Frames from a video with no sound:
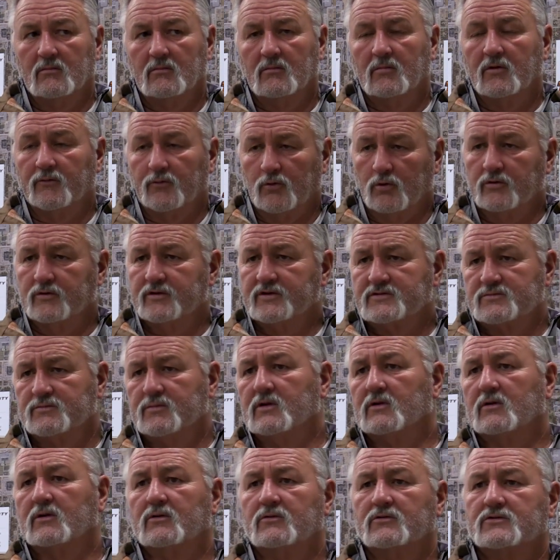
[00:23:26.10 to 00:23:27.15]
before this
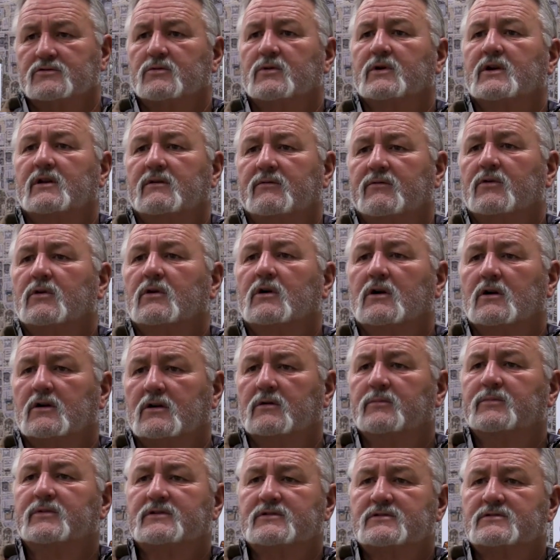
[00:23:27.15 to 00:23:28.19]
building was ready for
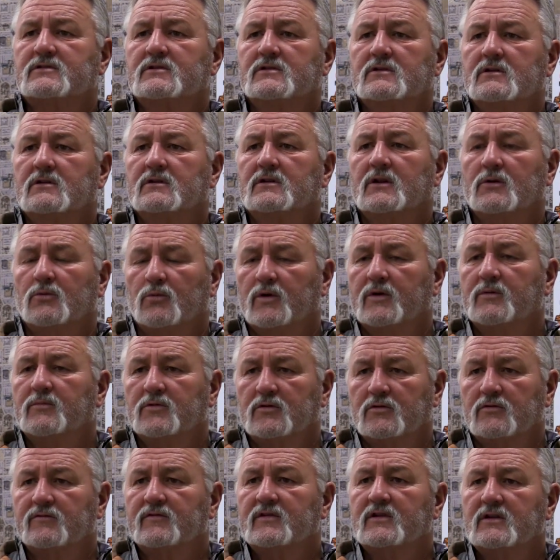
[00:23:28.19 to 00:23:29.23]
occupancy, and then we
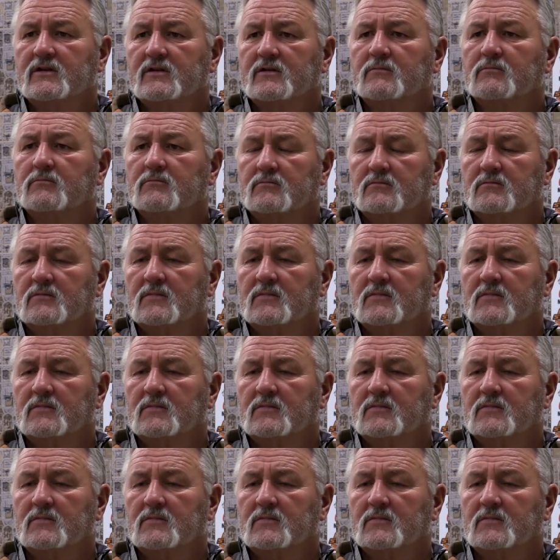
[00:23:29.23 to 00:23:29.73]
moved in